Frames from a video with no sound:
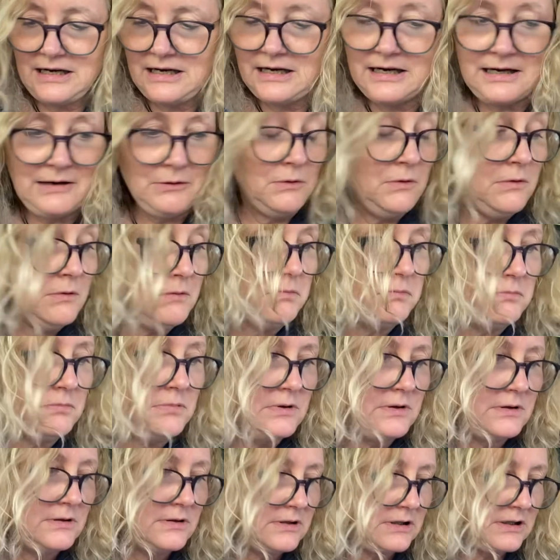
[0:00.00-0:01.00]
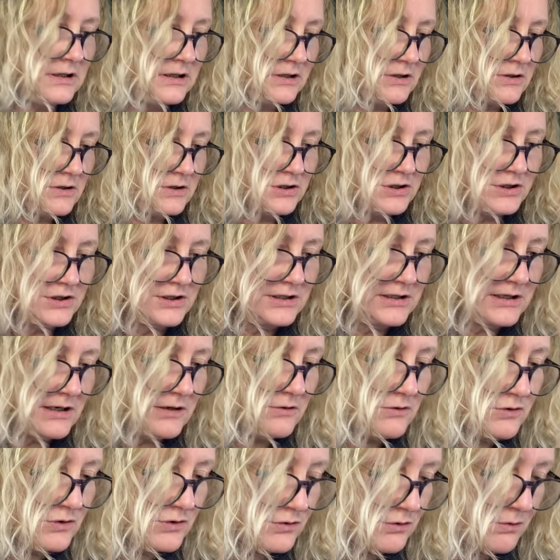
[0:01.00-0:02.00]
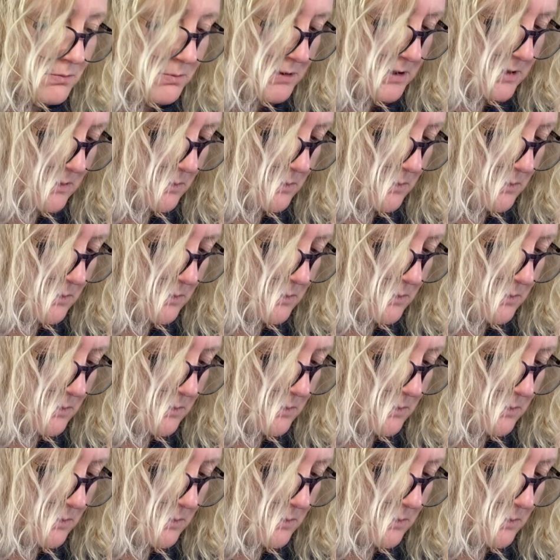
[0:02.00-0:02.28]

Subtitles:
Oh gosh, don't drop it,